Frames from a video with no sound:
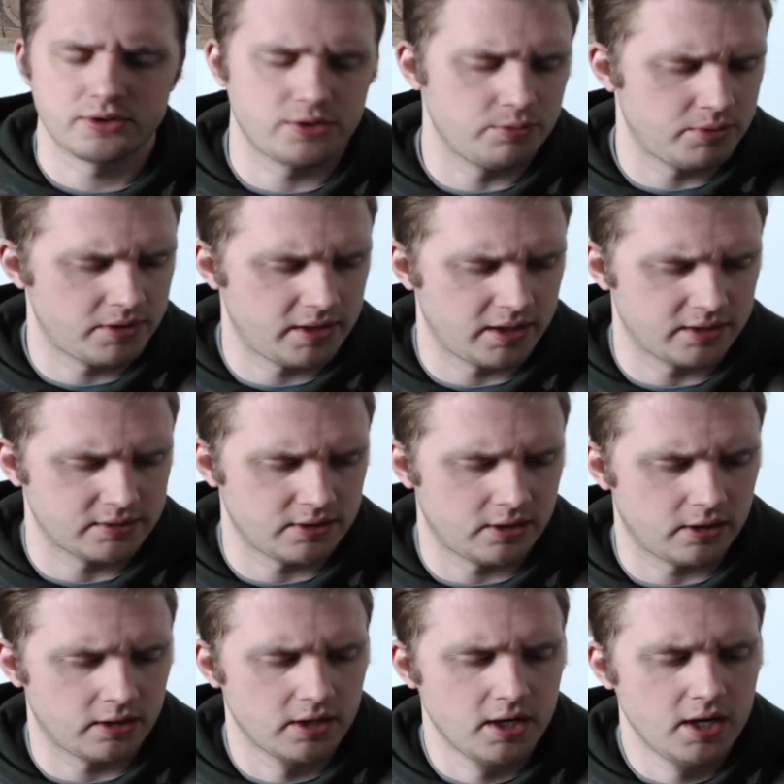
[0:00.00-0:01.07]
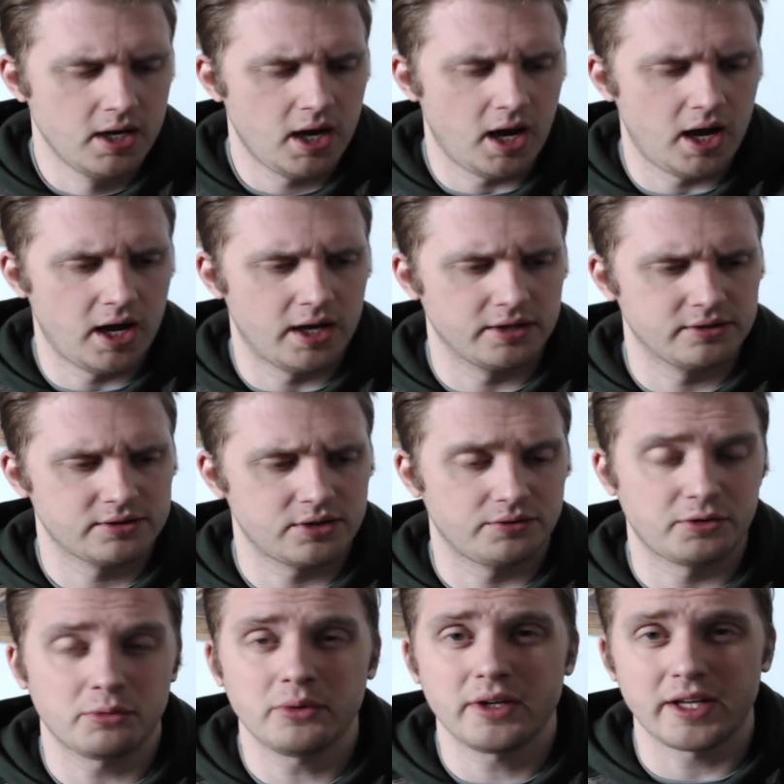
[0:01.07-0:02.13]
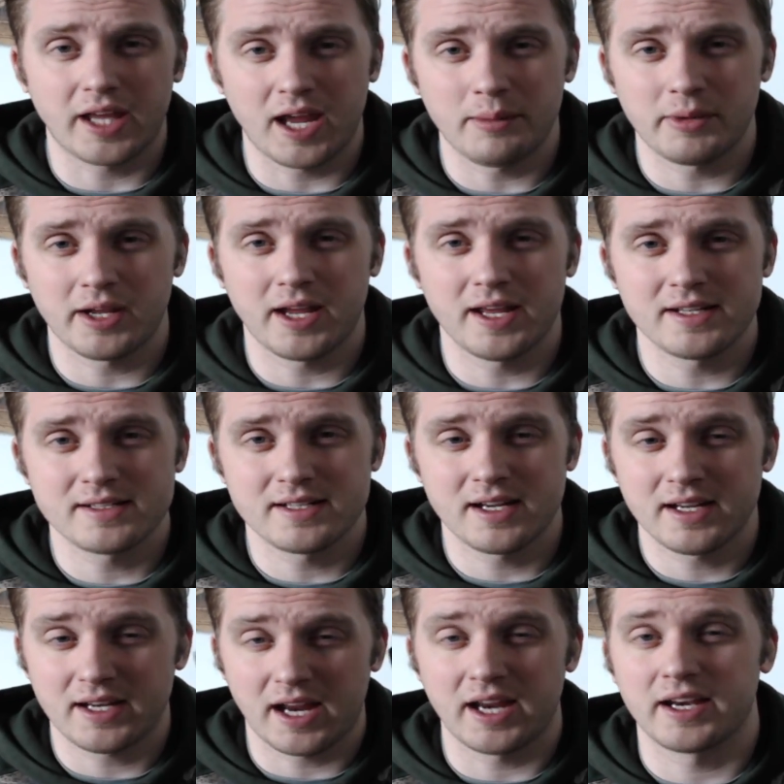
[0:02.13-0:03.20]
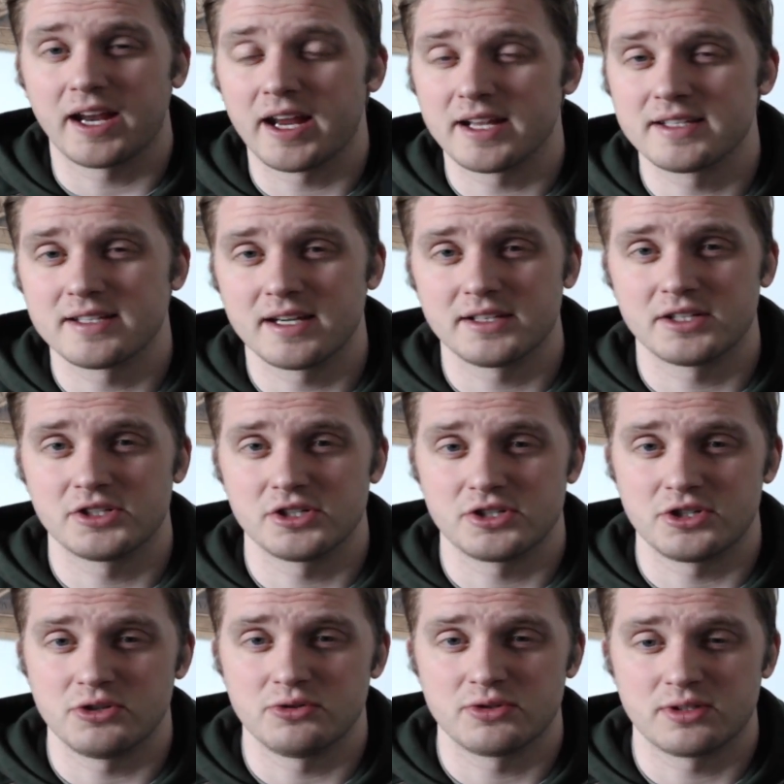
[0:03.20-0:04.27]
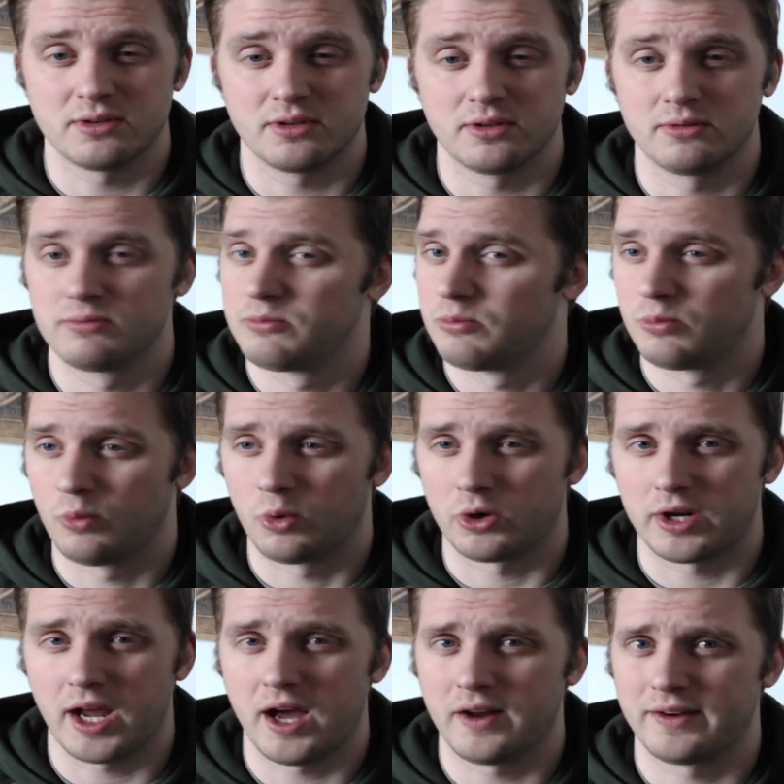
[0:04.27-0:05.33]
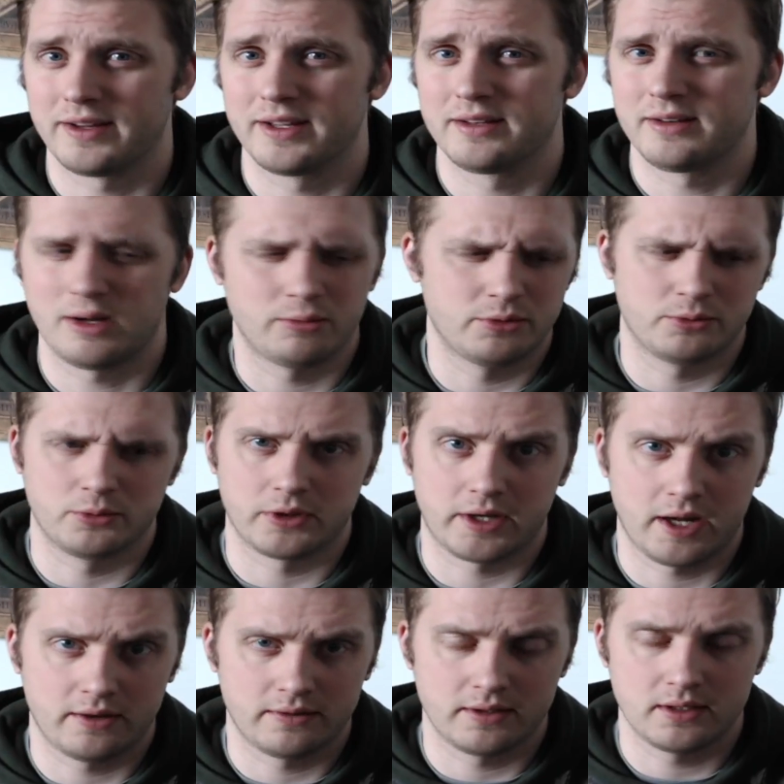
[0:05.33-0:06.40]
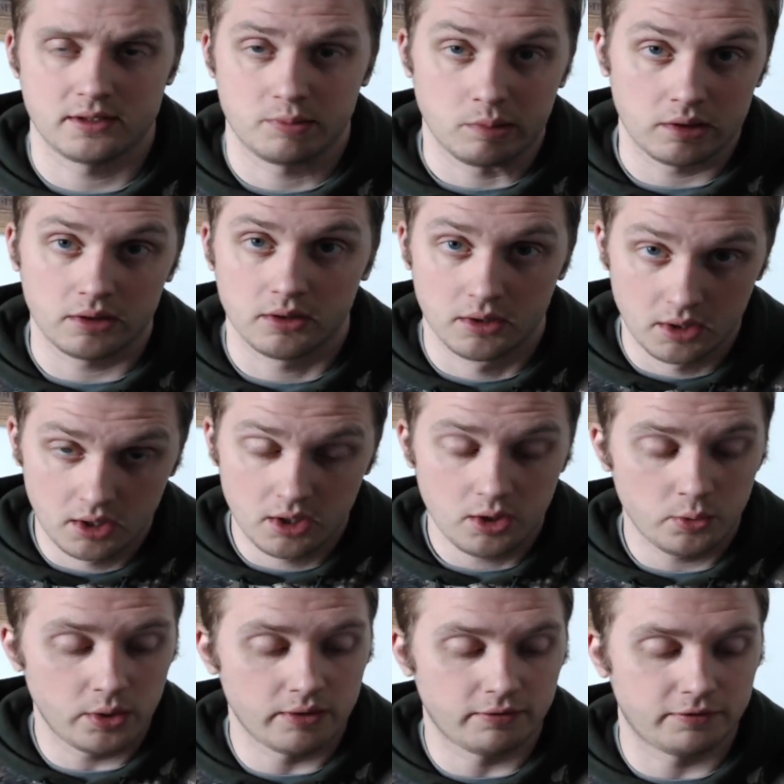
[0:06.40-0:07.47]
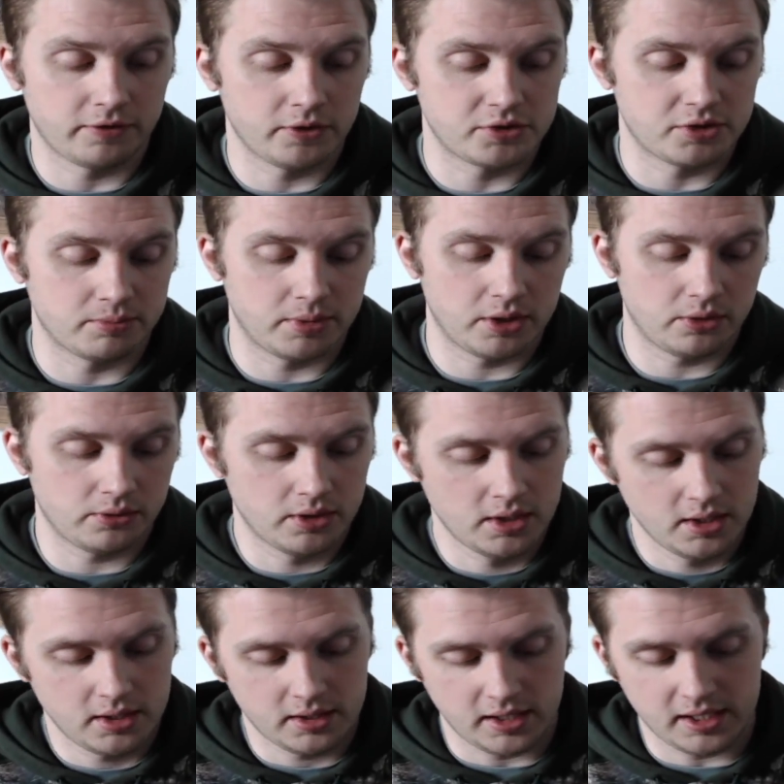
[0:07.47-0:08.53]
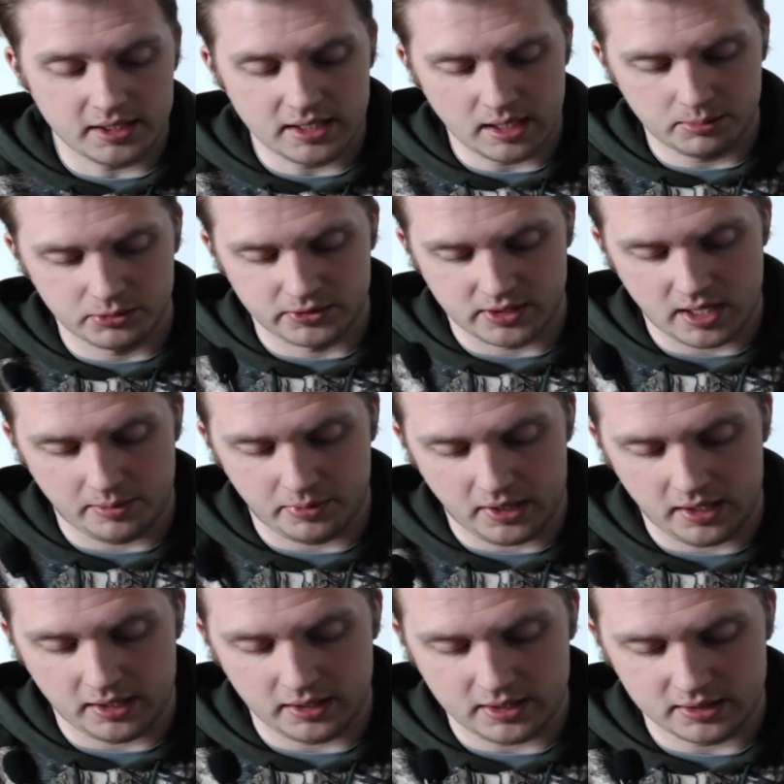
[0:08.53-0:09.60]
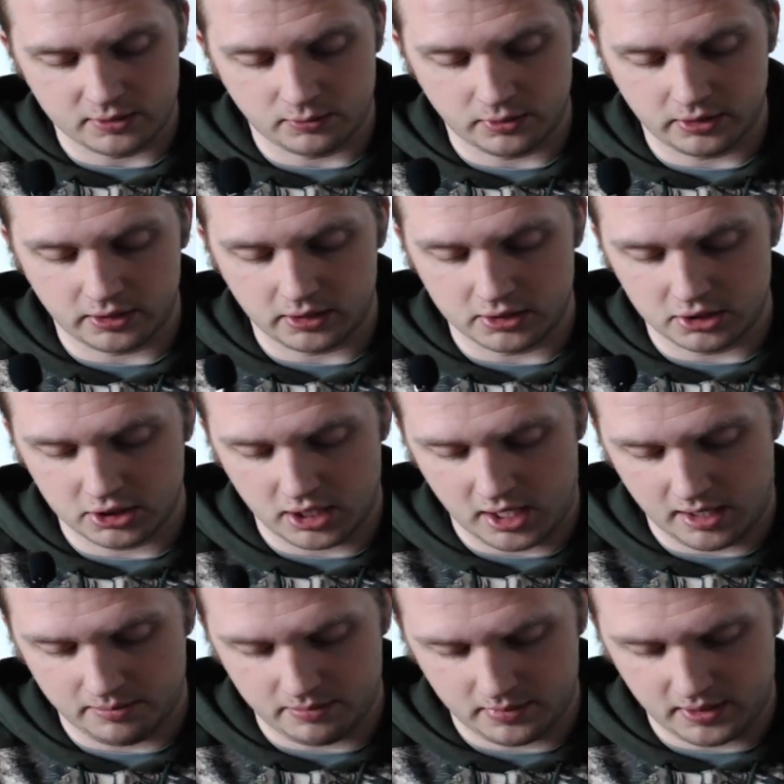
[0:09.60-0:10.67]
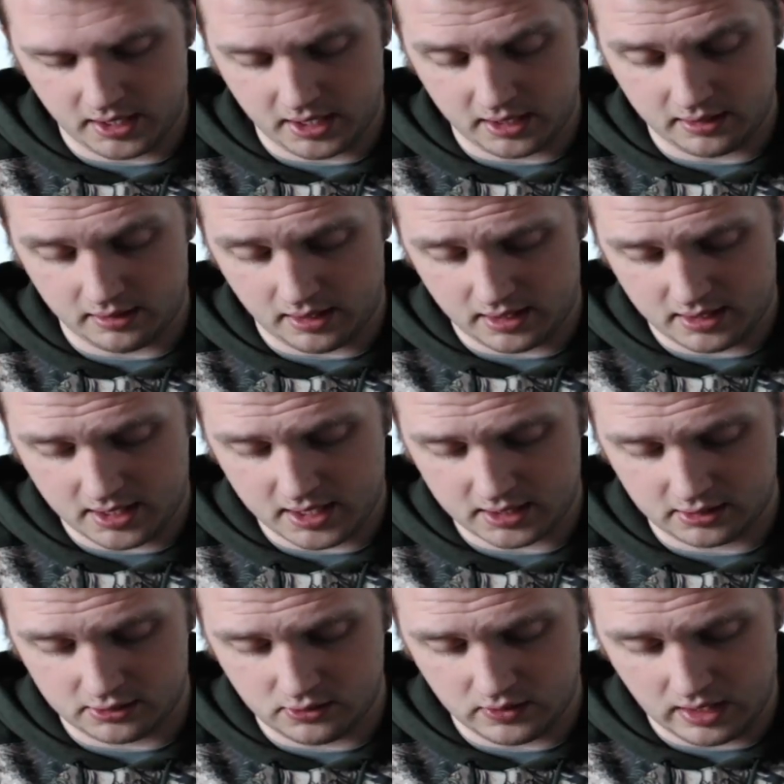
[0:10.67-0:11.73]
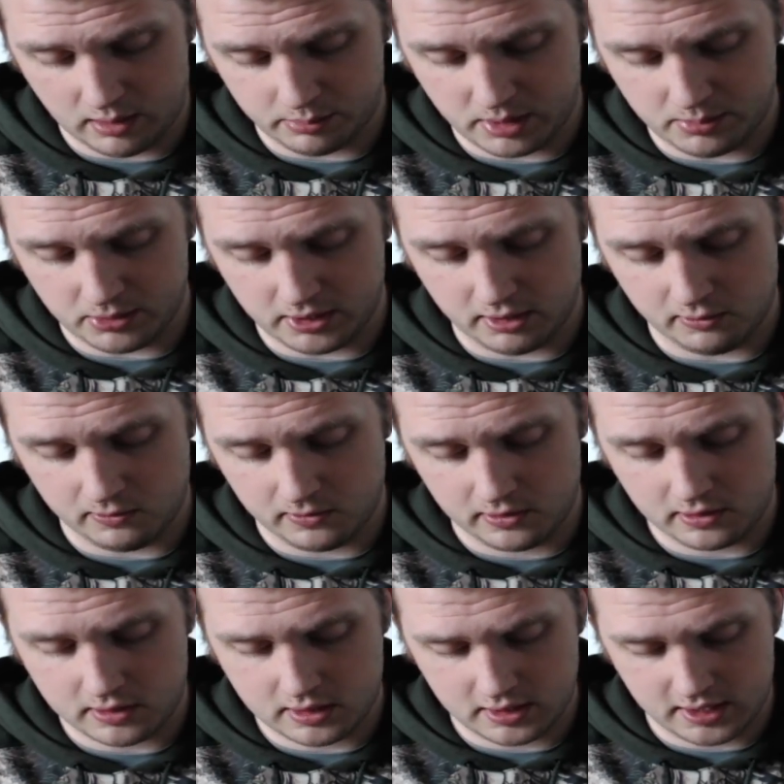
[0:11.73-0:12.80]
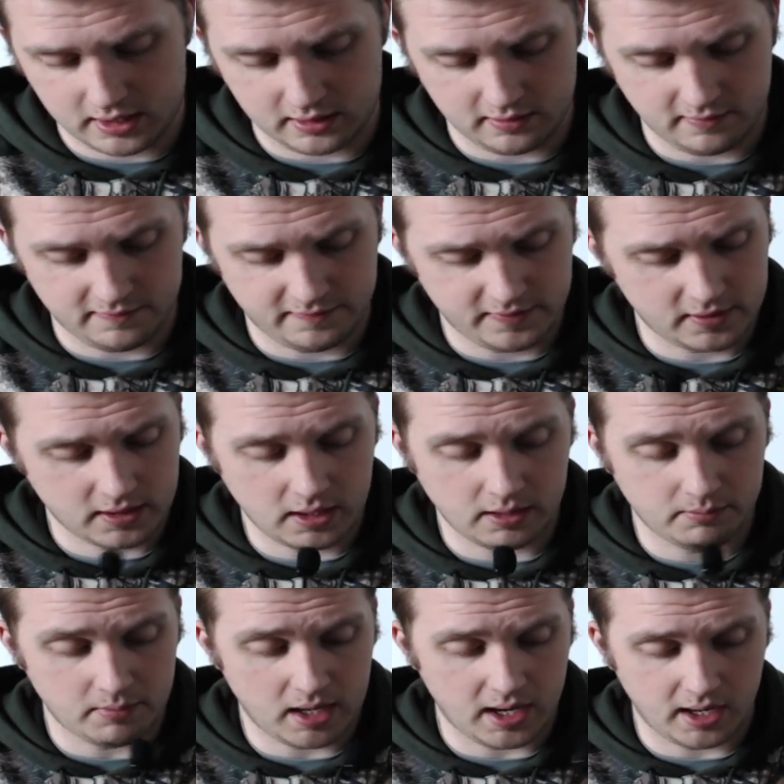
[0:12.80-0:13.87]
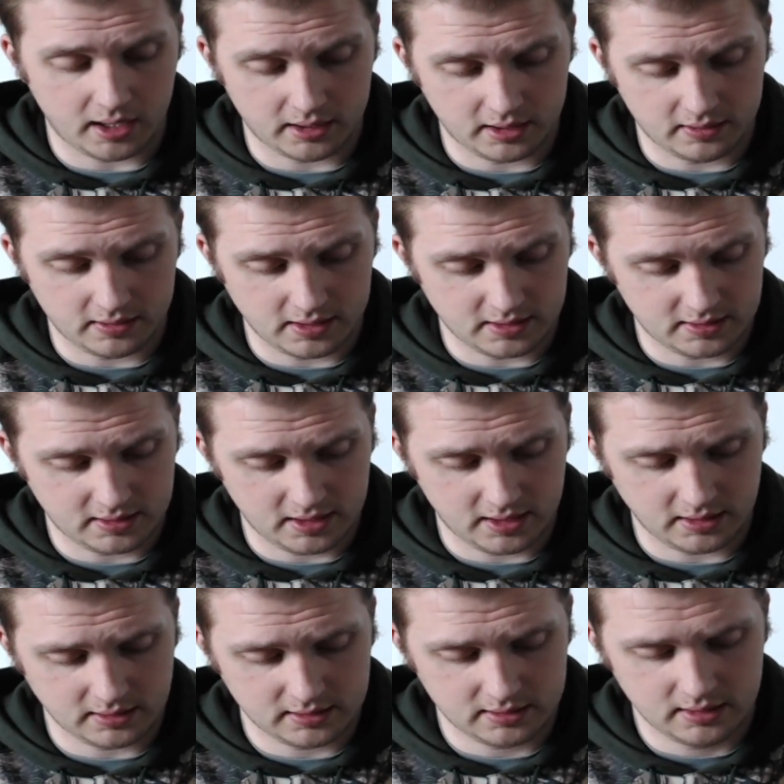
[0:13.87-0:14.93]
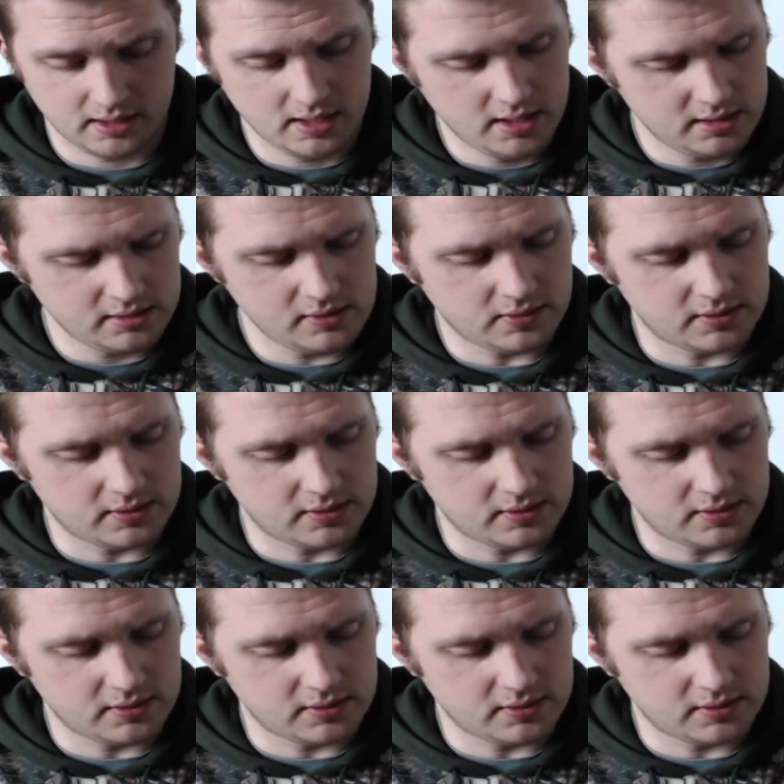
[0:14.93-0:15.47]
those stupid things are. So if you're wanting a gaming headset and a headset to just use to work out in, I wouldn't work out in these, but whatever floats your boat, it doubles up, and it does a really good job. And I can tune out people at work like a fucking man in these things.